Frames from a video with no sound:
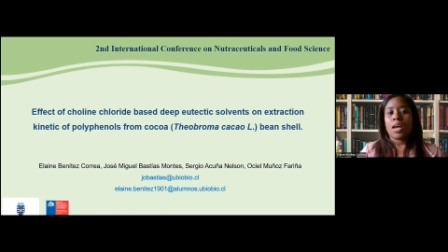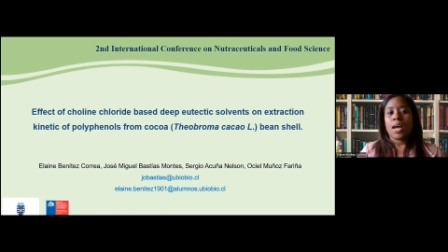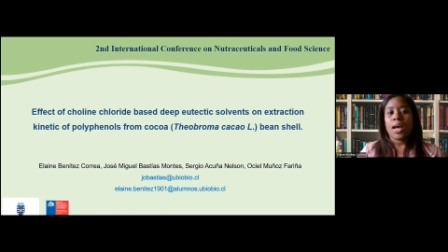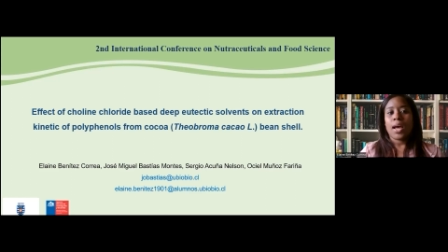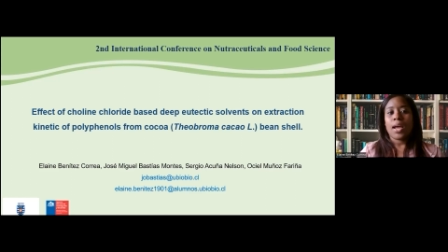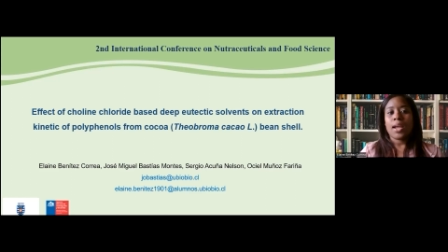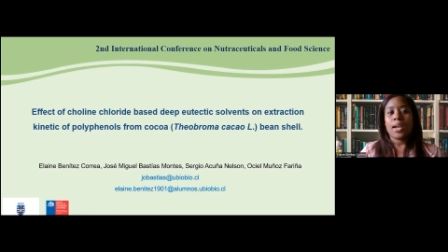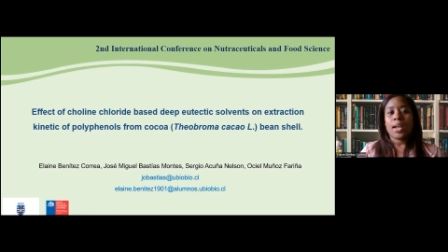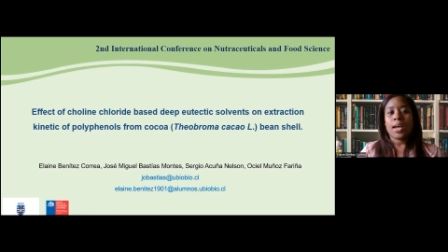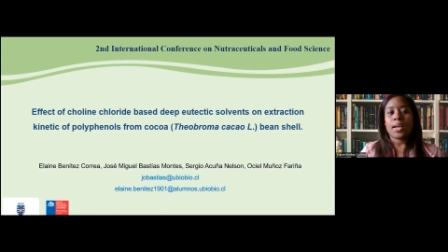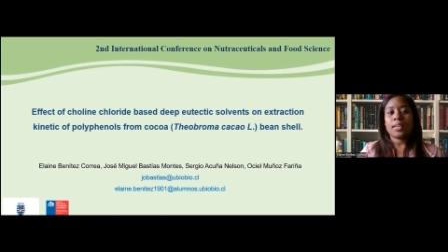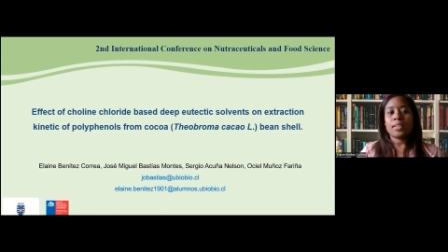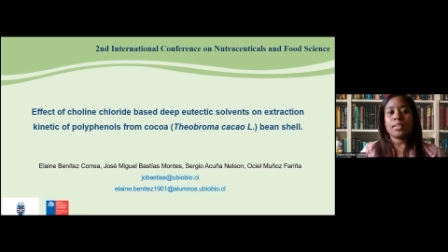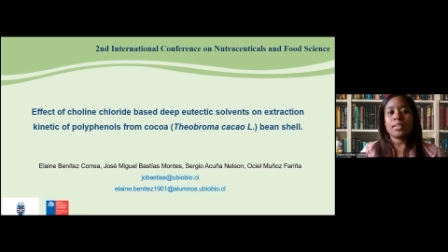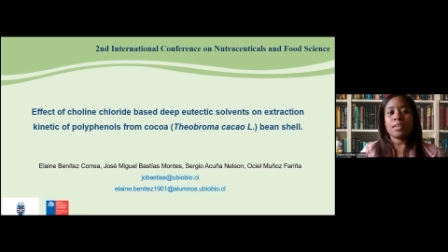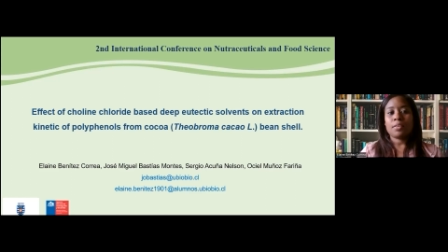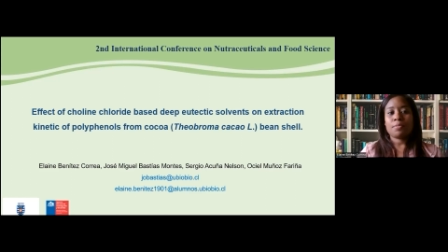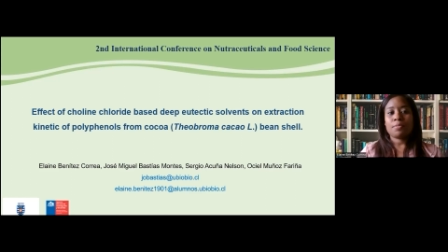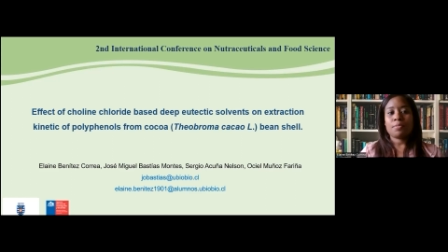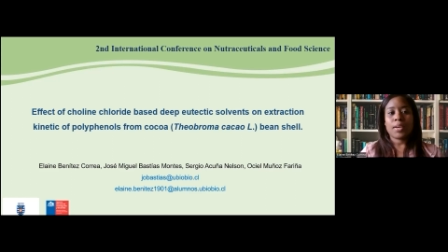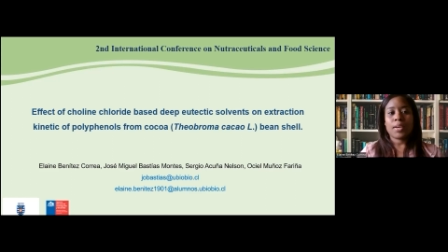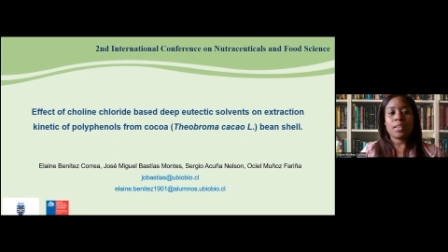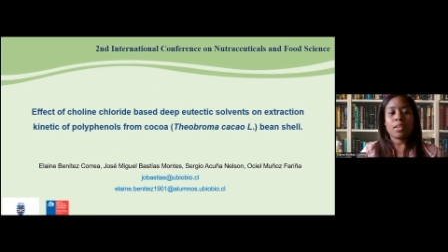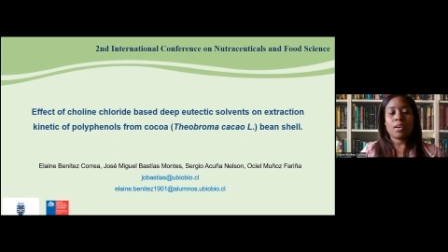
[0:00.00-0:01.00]
highlighting the
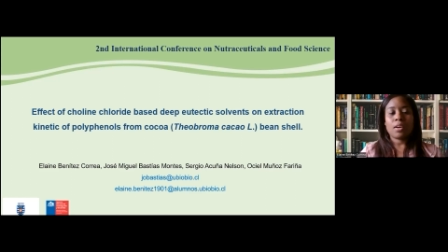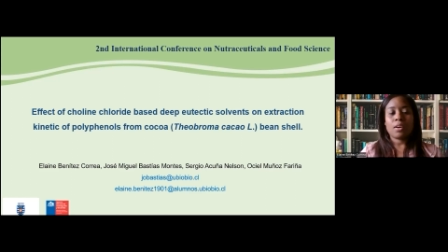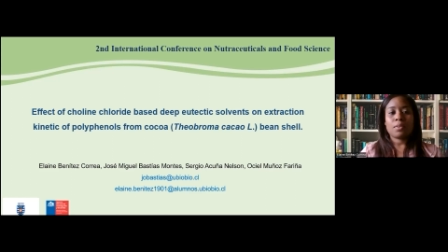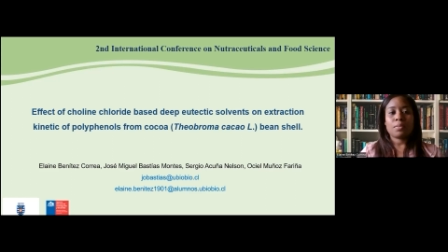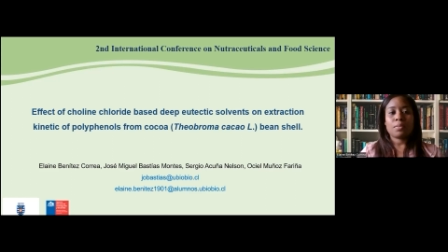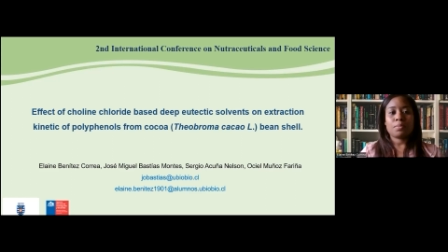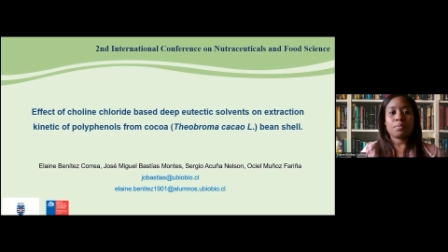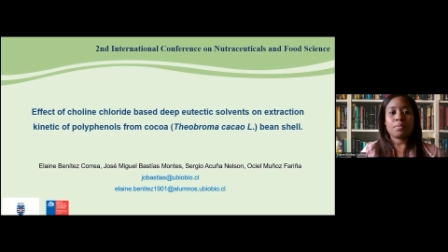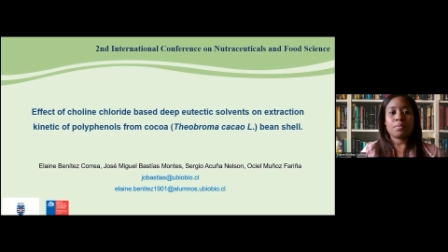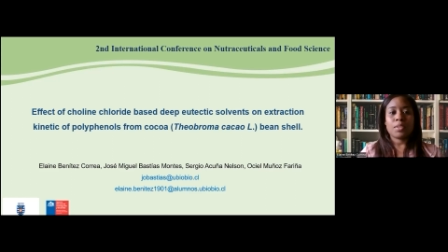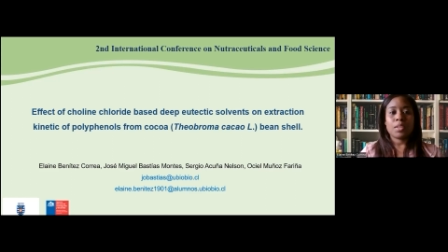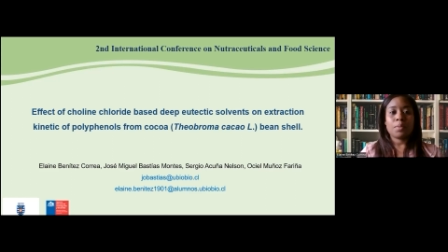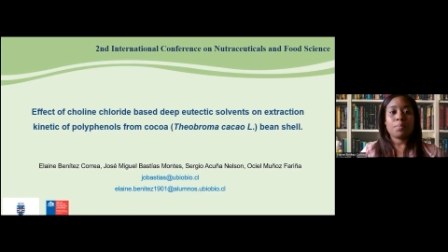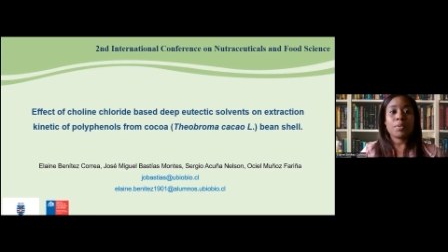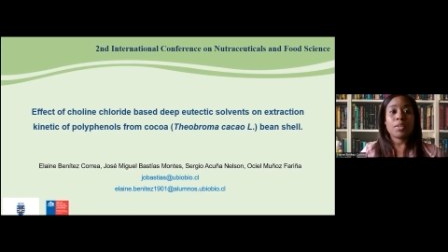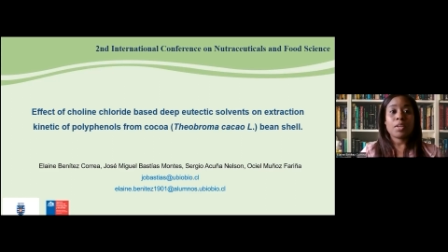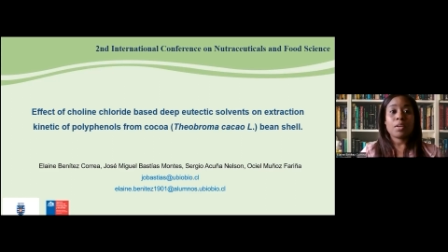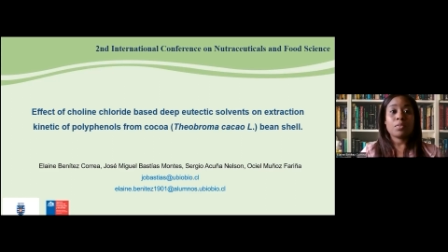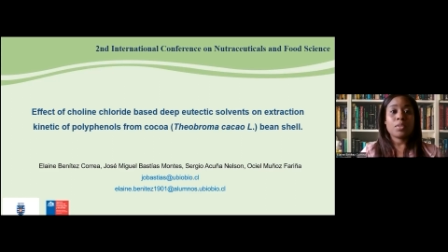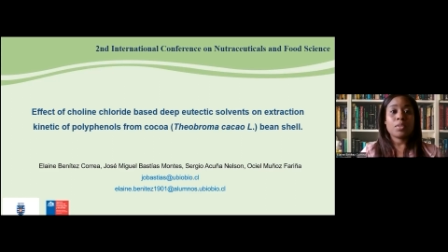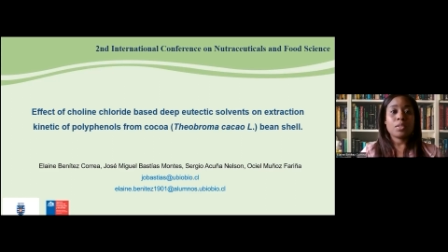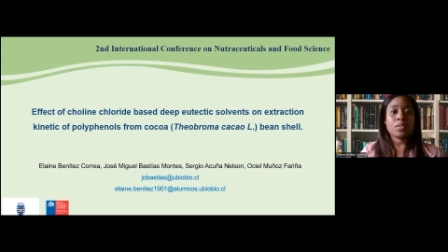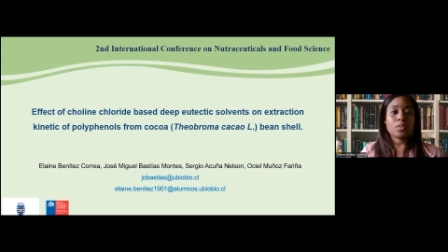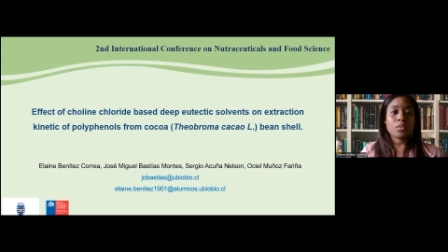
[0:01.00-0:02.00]
effect of deep
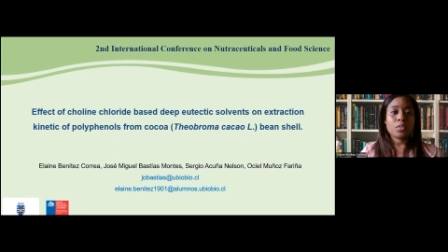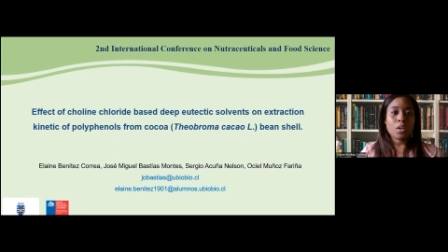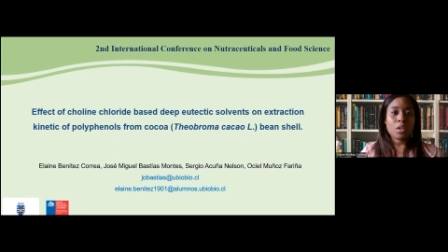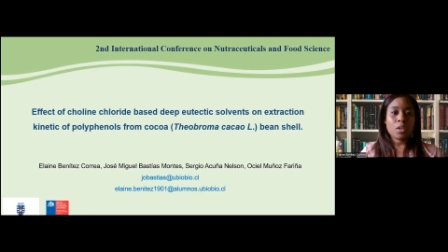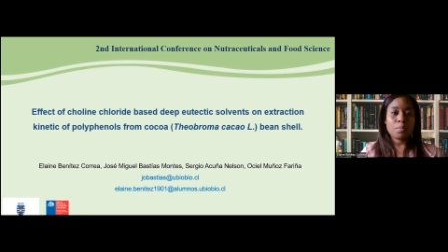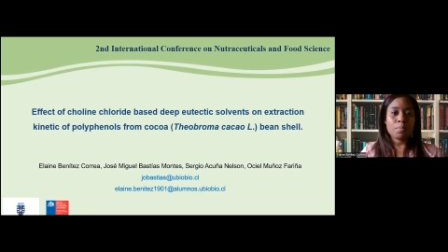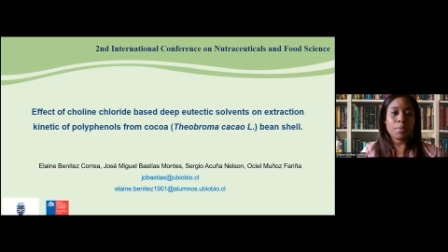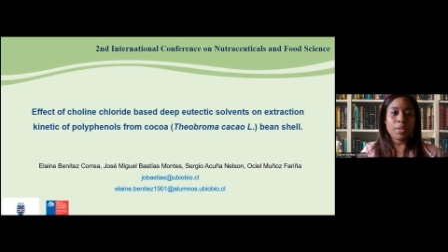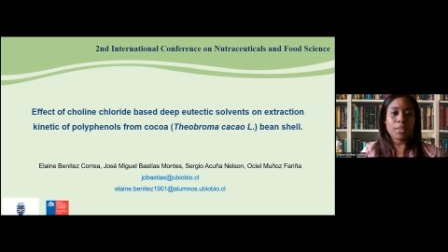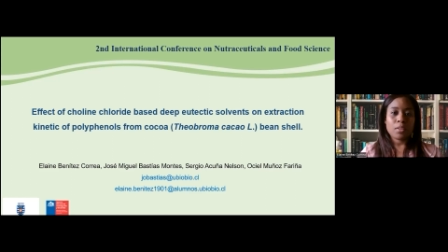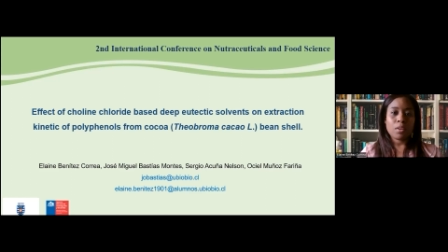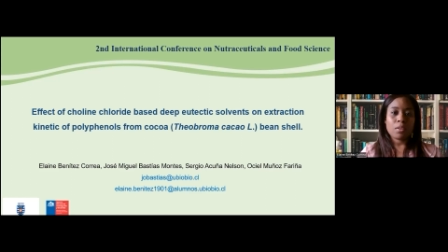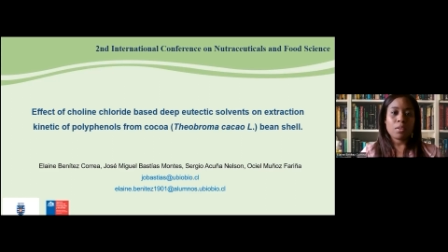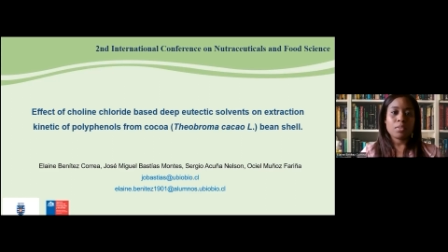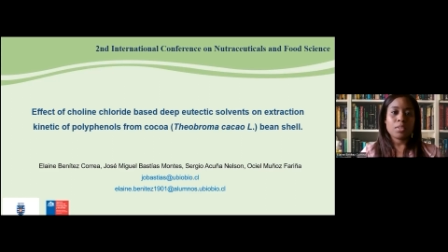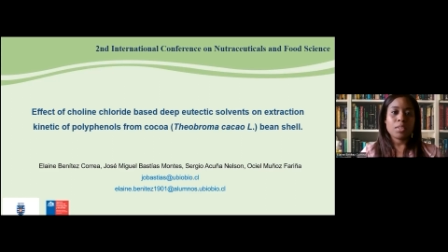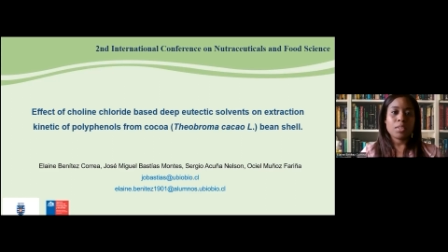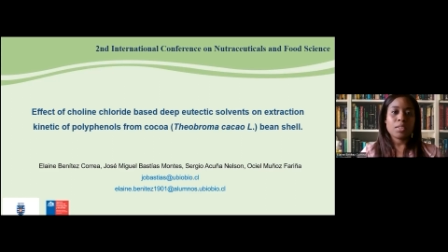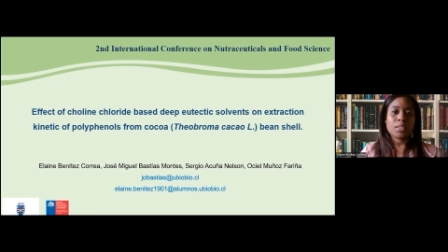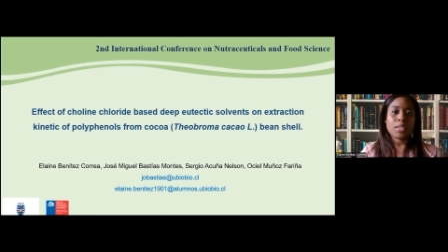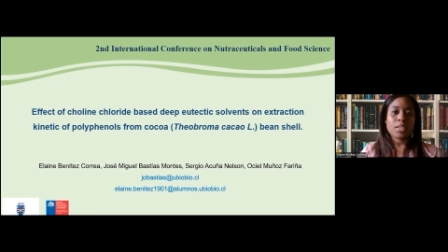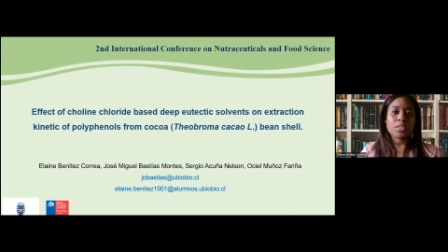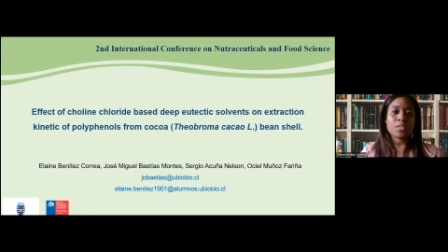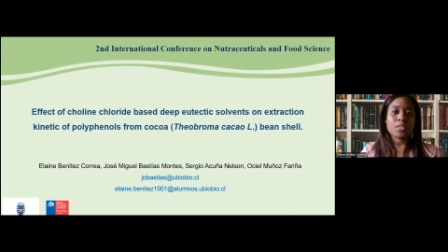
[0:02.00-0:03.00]
eutectic solvent on the
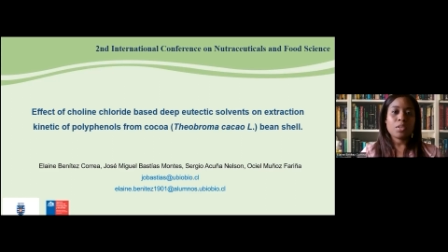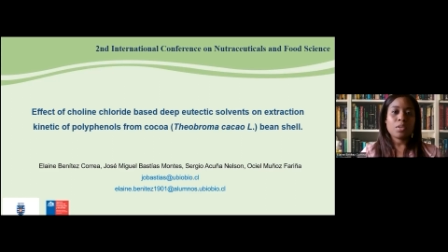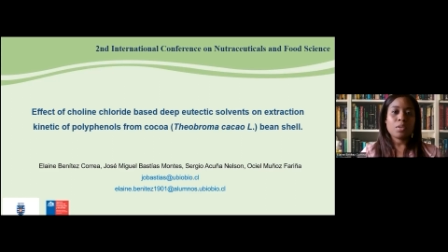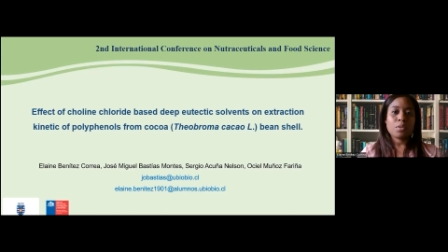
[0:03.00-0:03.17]
extraction